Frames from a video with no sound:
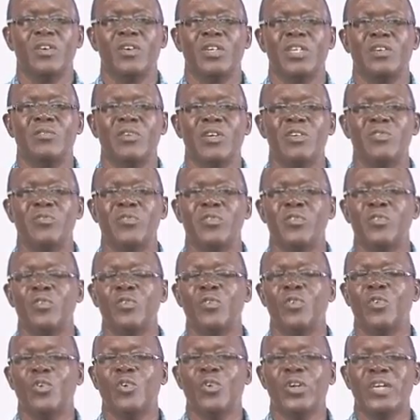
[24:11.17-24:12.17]
On a very
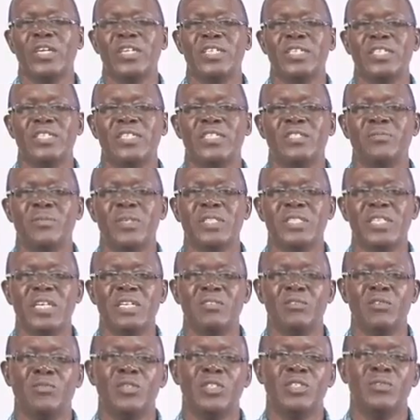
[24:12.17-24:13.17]
few occasions, personal
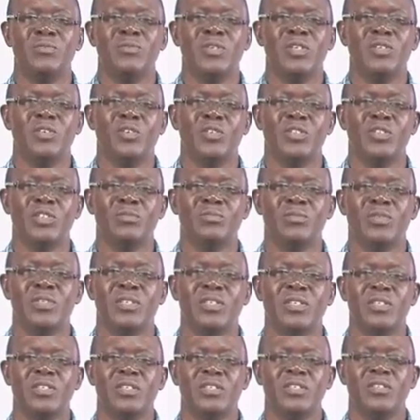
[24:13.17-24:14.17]
information may not
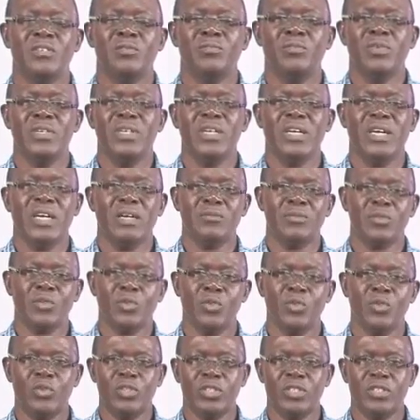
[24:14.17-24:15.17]
be
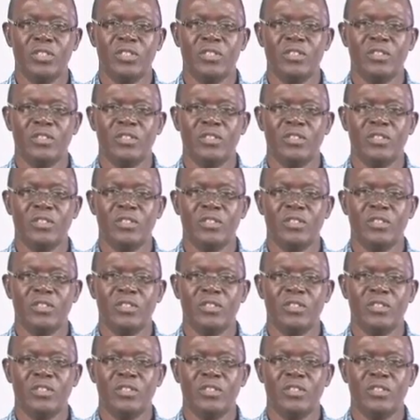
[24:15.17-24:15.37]
absolute.